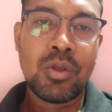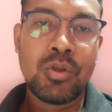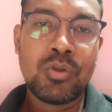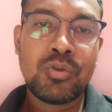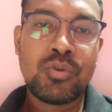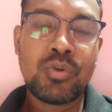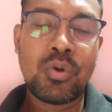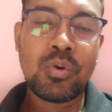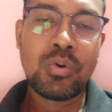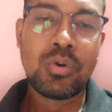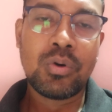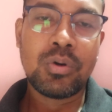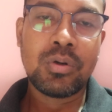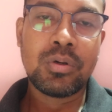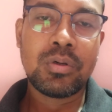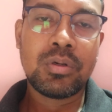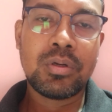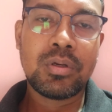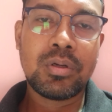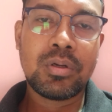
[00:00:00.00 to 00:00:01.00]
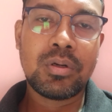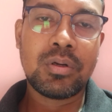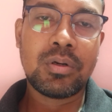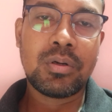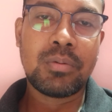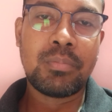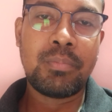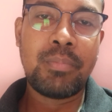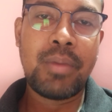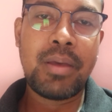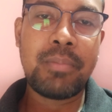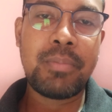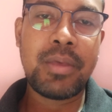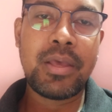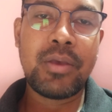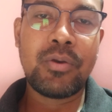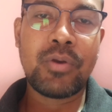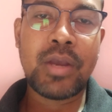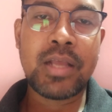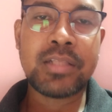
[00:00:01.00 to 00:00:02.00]
So maybe
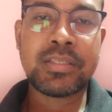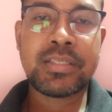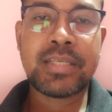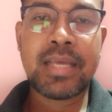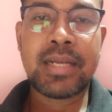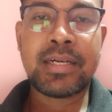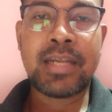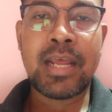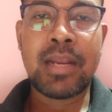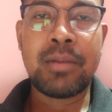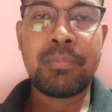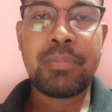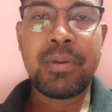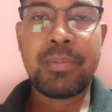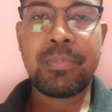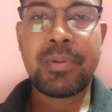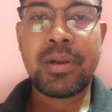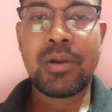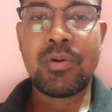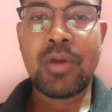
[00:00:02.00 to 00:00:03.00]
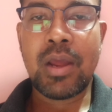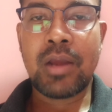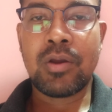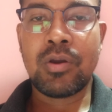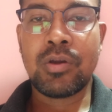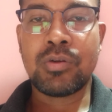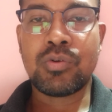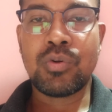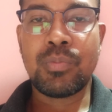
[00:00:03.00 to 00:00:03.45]
you can say 10 people we are going